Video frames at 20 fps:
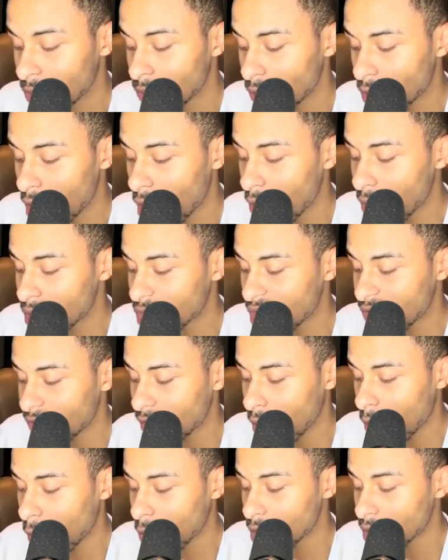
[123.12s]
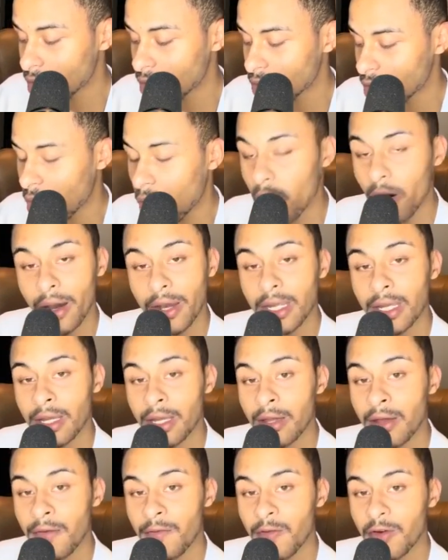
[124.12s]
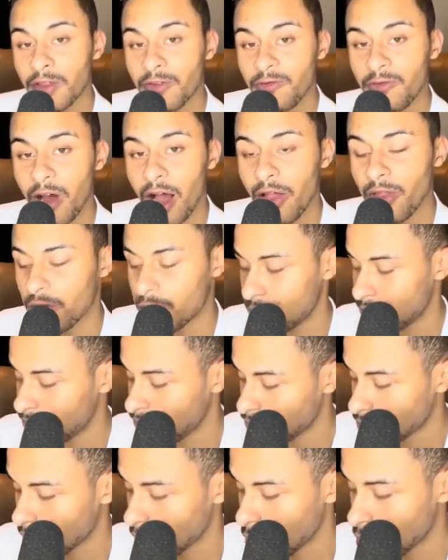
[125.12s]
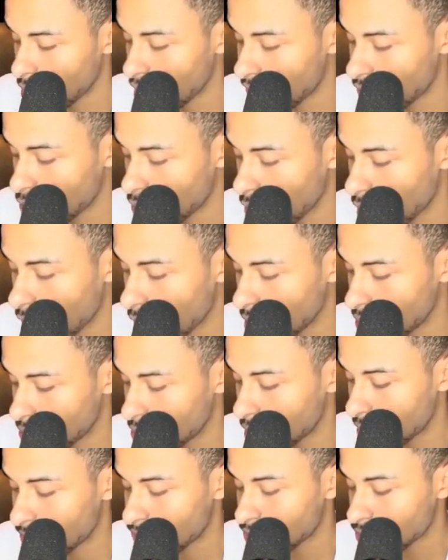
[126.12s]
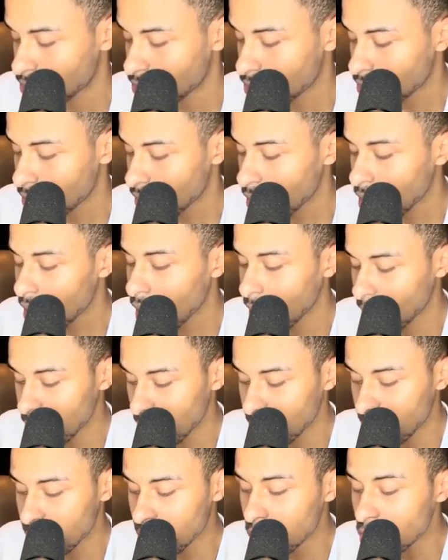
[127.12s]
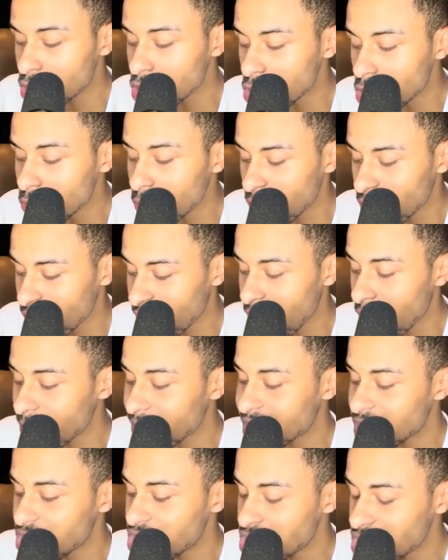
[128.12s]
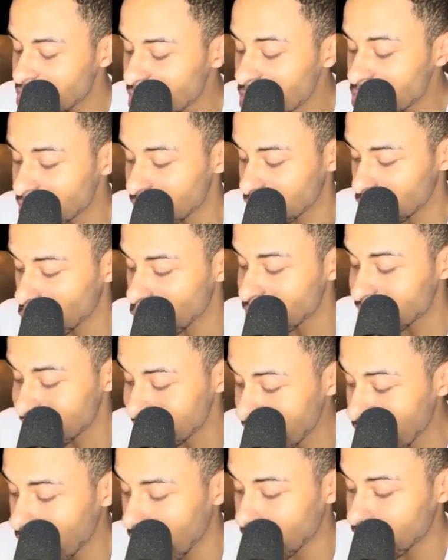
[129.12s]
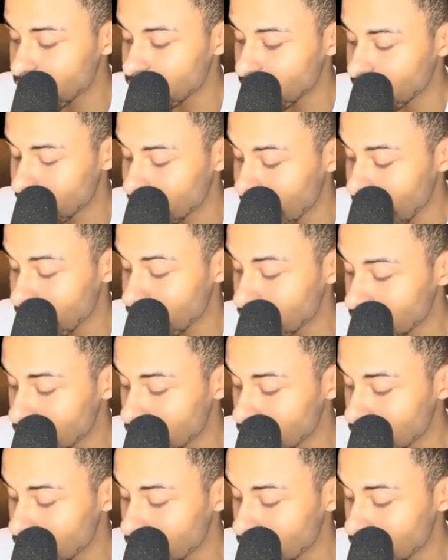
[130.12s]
will always have a hole in his heart for the father who never was. But because you were there and shielded your son from death and